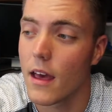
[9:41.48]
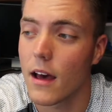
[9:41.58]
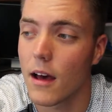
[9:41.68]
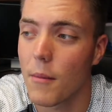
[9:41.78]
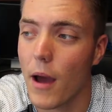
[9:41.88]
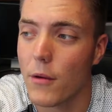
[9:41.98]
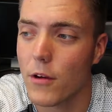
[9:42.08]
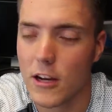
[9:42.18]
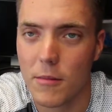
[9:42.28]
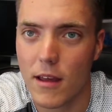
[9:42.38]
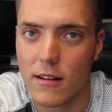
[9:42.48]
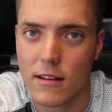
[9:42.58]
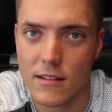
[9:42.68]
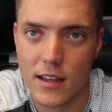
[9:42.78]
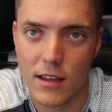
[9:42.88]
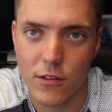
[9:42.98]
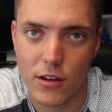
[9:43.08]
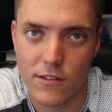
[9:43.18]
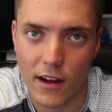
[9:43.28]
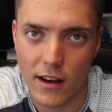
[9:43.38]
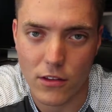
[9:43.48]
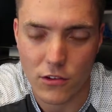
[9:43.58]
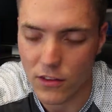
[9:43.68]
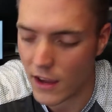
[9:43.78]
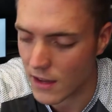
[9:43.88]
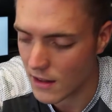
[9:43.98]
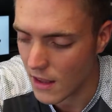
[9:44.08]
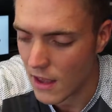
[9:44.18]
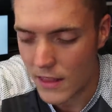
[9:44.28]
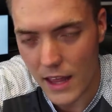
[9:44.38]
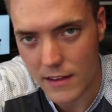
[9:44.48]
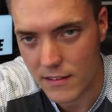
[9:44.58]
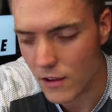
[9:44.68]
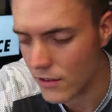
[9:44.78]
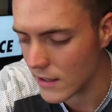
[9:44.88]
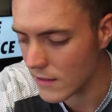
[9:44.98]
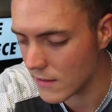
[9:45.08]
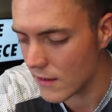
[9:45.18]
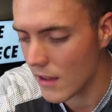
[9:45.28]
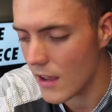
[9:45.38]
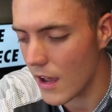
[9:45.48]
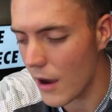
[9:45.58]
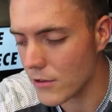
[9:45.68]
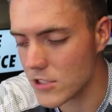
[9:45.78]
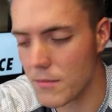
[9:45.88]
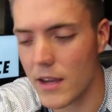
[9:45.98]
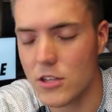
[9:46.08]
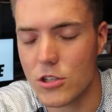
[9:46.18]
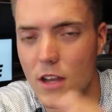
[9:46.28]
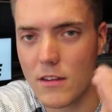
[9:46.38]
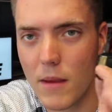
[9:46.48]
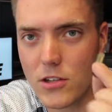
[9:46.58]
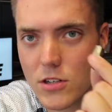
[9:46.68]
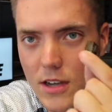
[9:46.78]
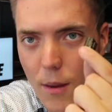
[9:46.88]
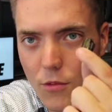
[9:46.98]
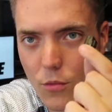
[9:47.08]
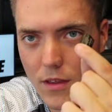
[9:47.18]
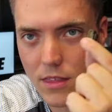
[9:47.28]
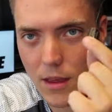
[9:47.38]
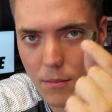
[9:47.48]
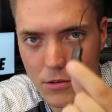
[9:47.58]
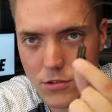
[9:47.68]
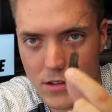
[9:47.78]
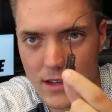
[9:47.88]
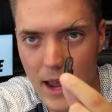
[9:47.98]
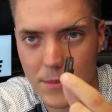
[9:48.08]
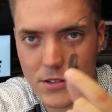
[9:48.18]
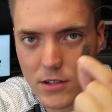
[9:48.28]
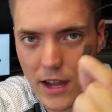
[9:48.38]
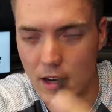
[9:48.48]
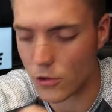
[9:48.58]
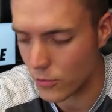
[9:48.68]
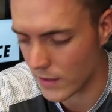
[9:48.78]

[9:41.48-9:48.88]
I would recommend seeing if you could find another site that sell these. I would just make sure, you have to make sure it comes with a Bluetooth adapter and a loop